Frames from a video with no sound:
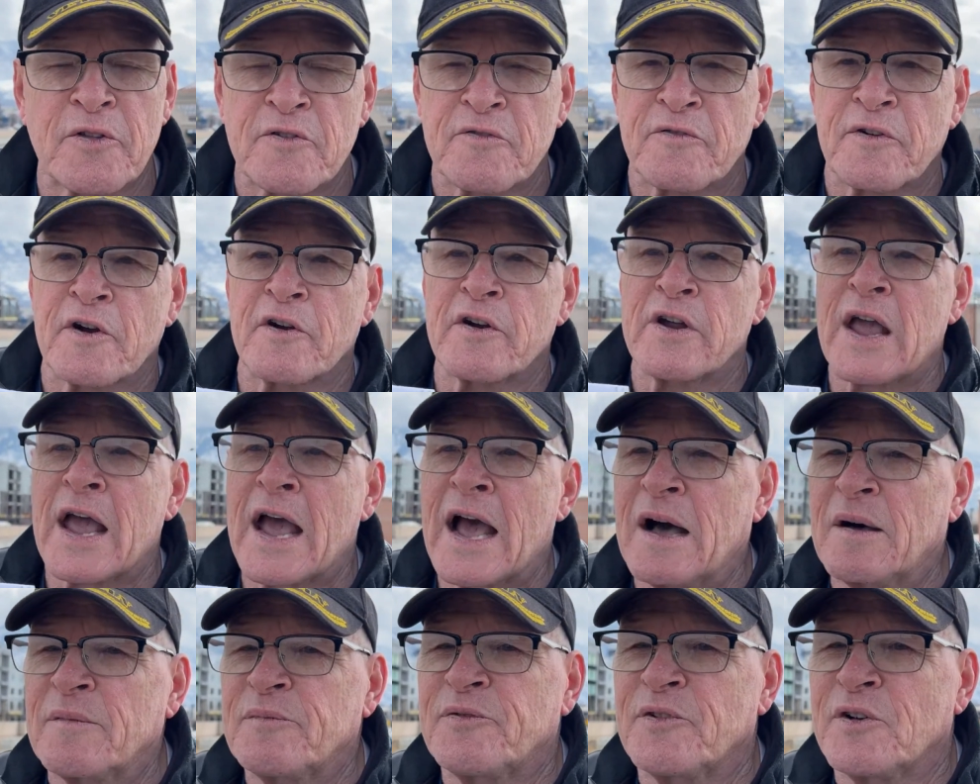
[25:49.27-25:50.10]
They're very
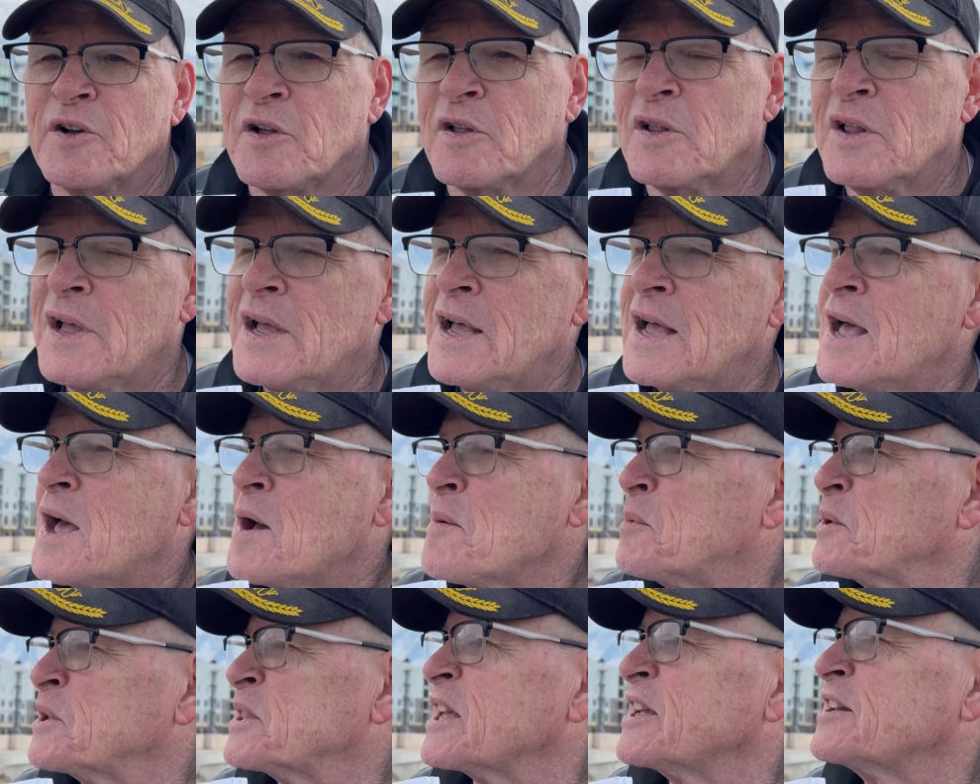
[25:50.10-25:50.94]
helpful,
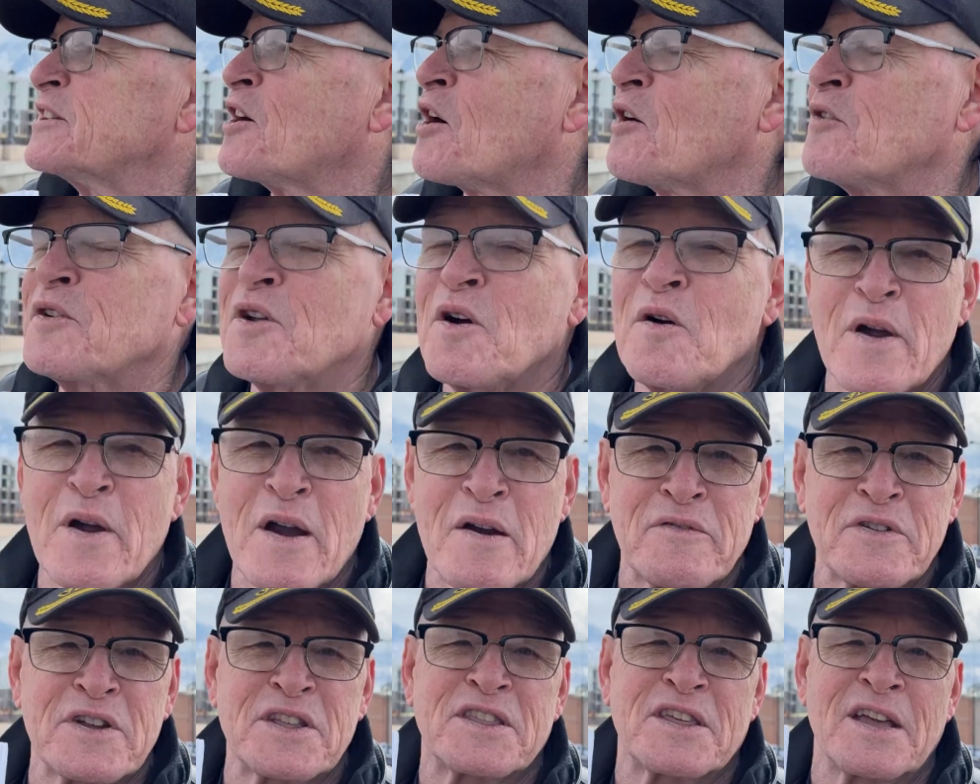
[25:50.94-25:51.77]
but they don't know
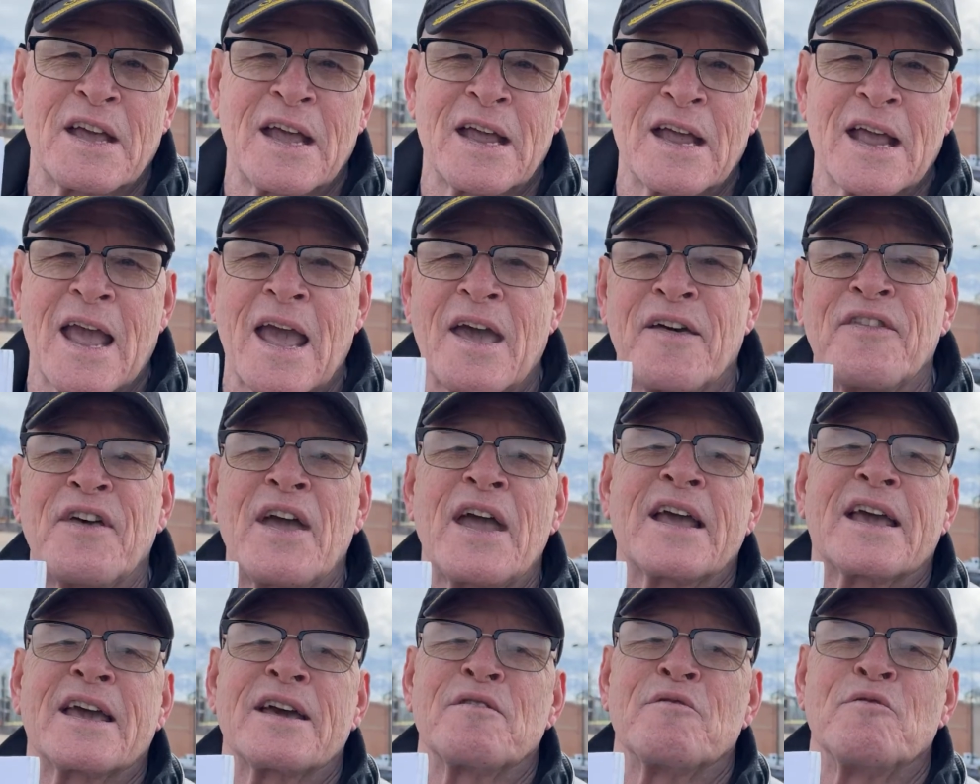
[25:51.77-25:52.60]
everything, and
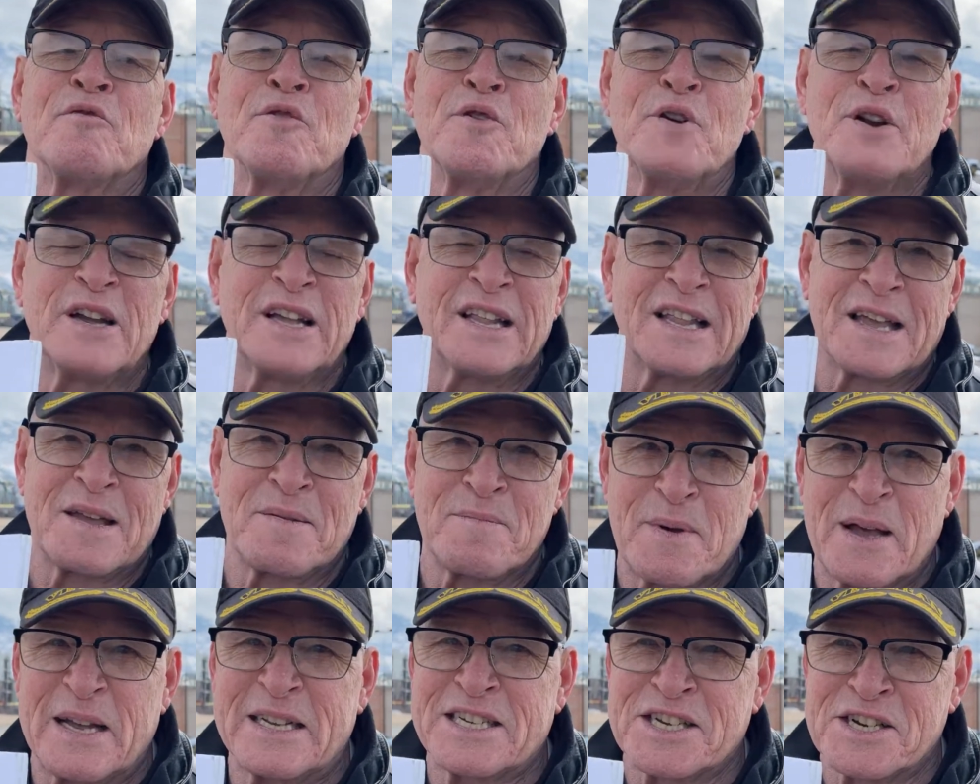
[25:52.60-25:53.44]
they can really
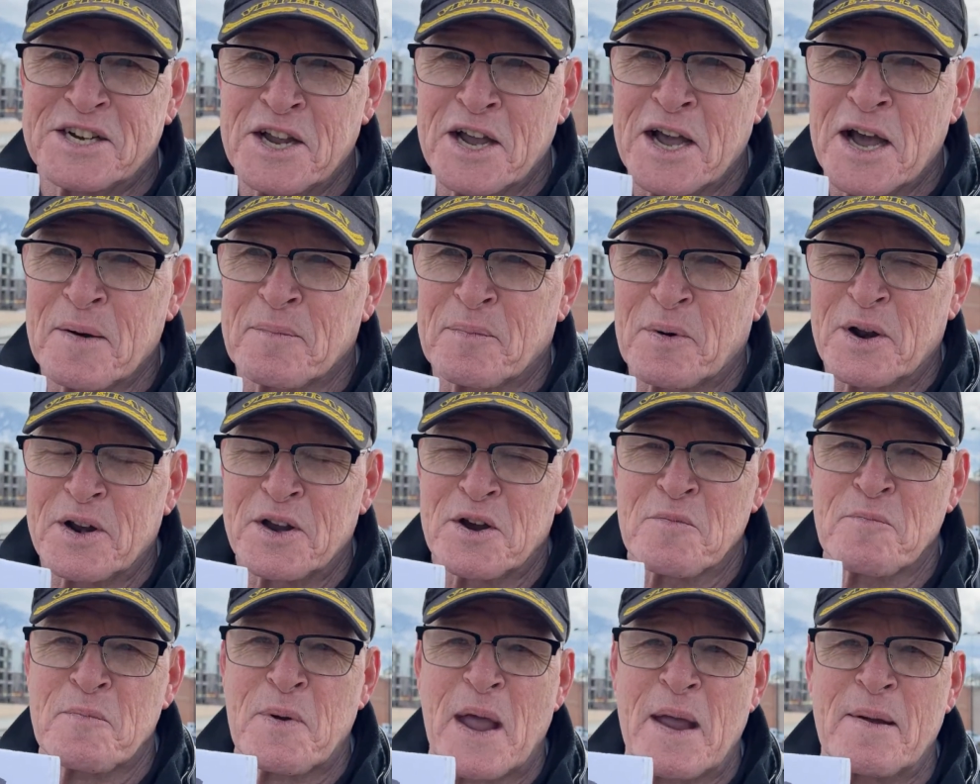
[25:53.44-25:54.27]
mess you up on
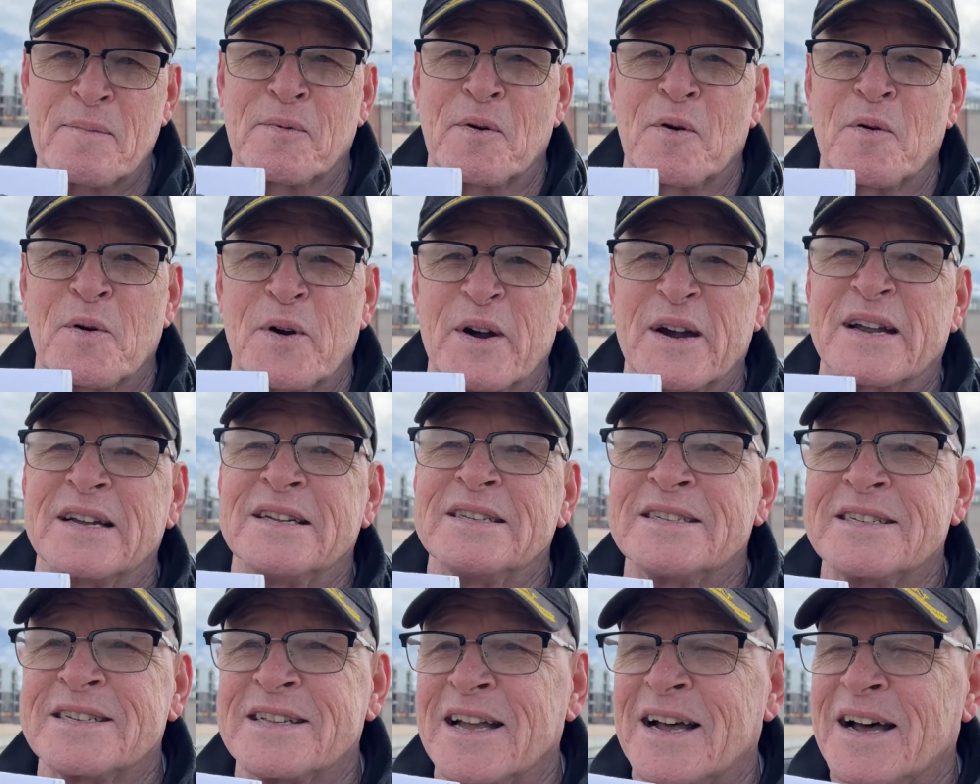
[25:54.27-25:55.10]
your paperwork
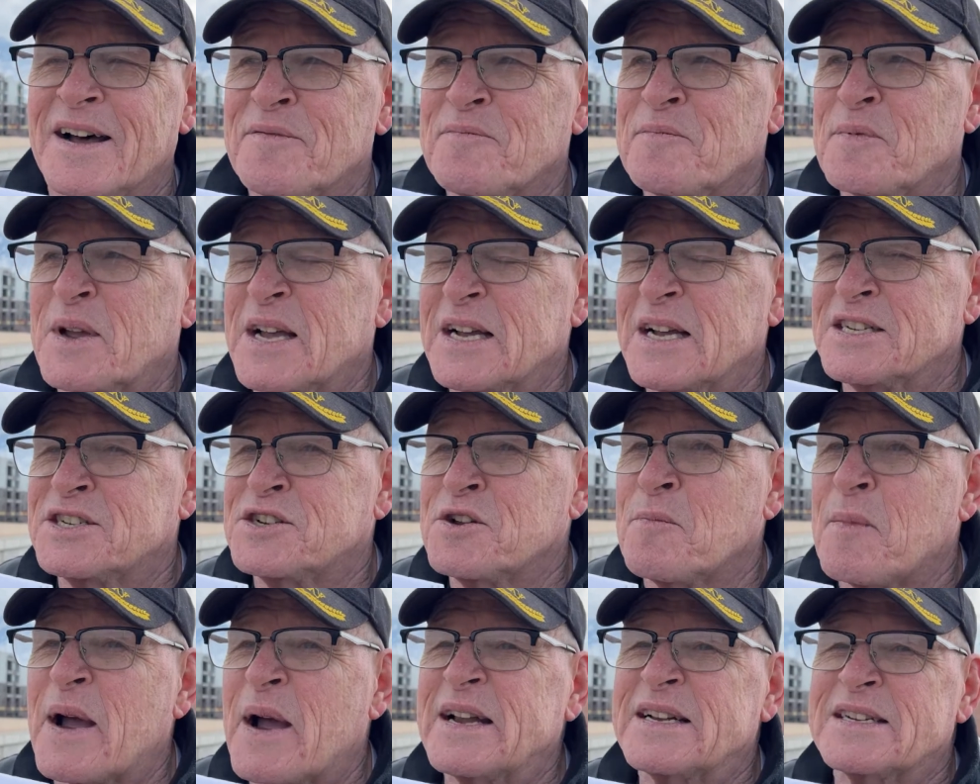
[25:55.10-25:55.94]
and stuff, because
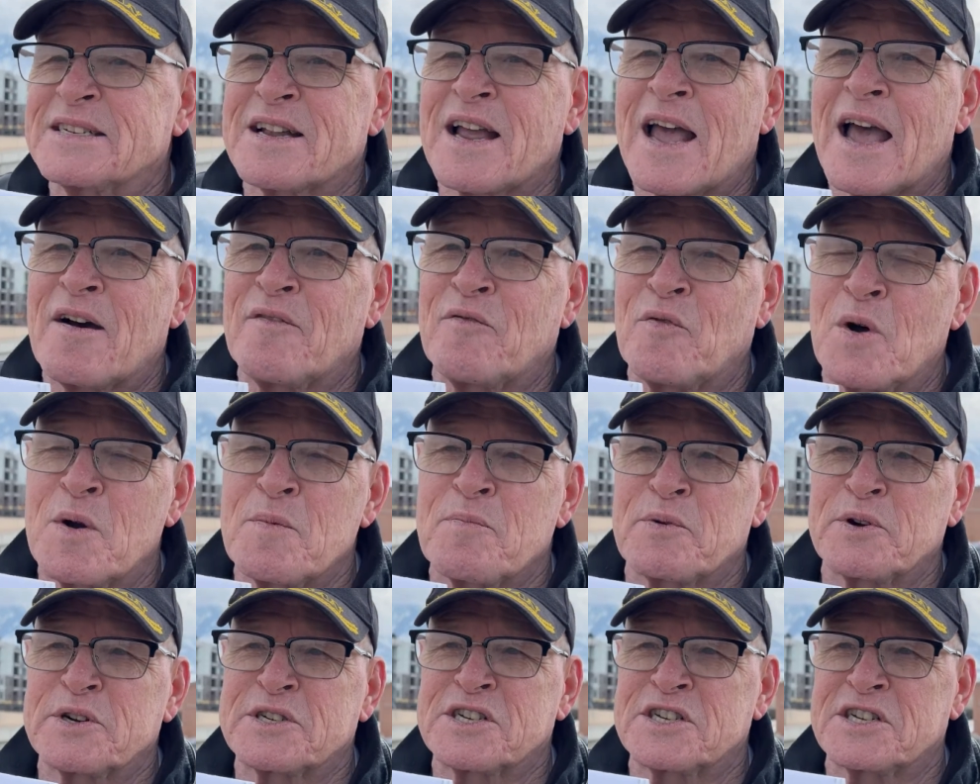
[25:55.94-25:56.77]
you might have one
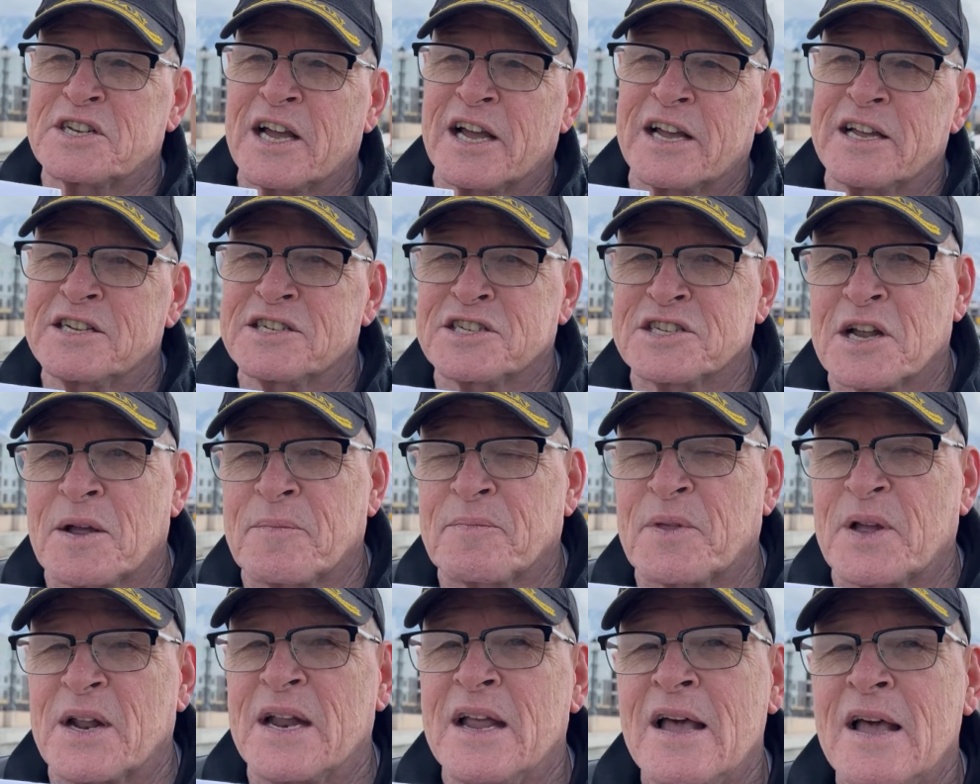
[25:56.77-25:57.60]
person tell you
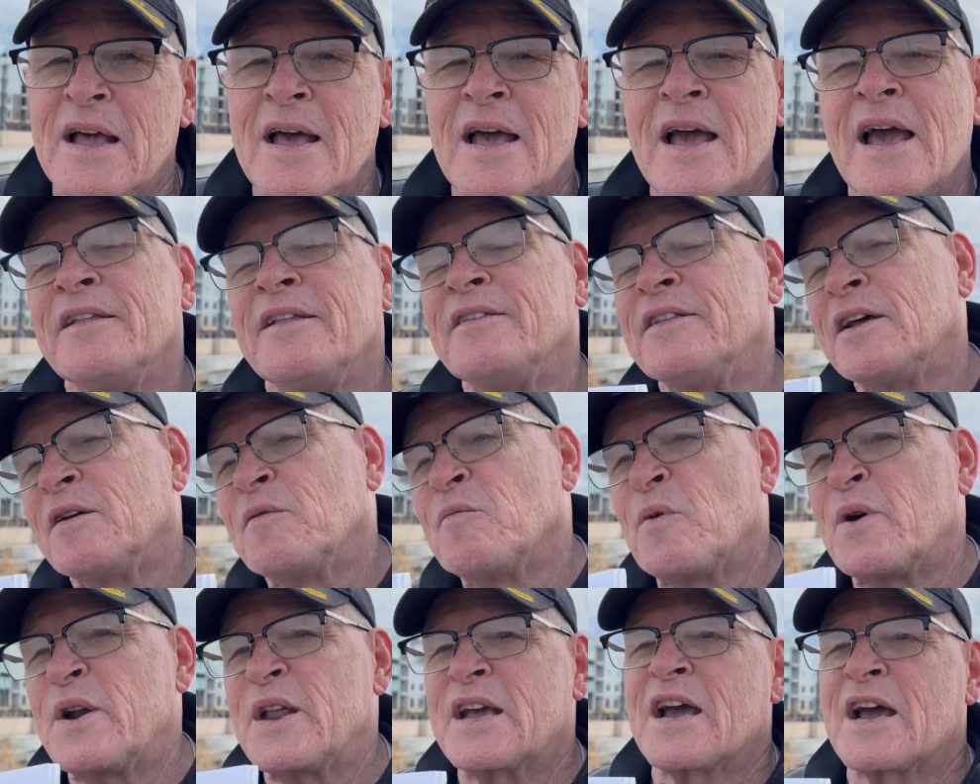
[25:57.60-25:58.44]
something, and then
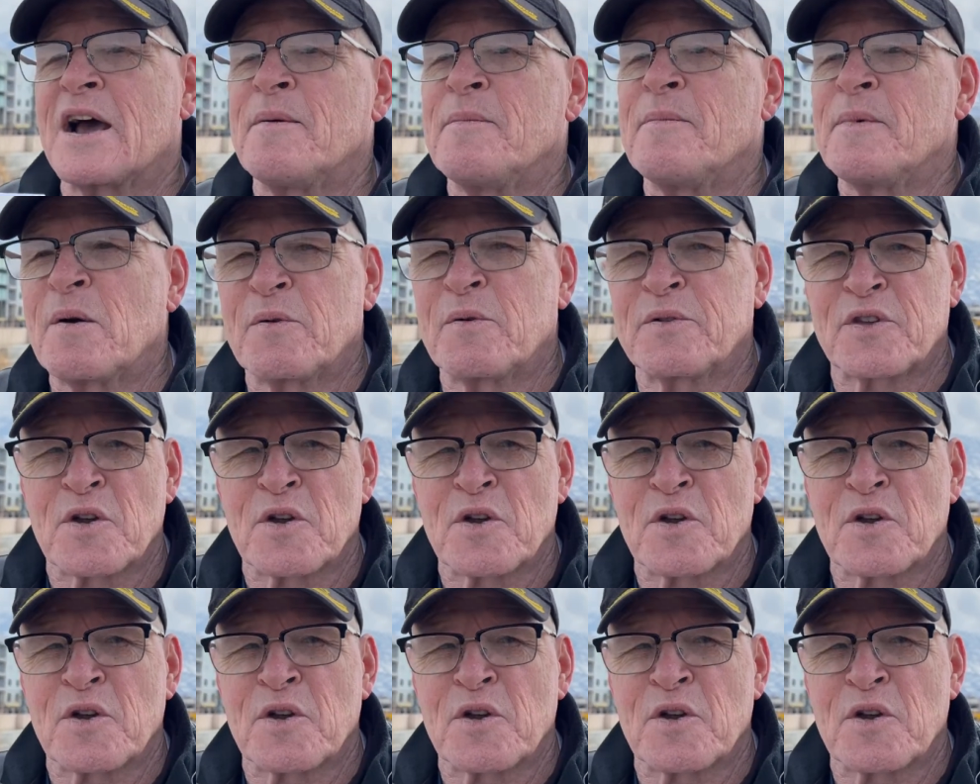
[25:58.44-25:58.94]
when you come in,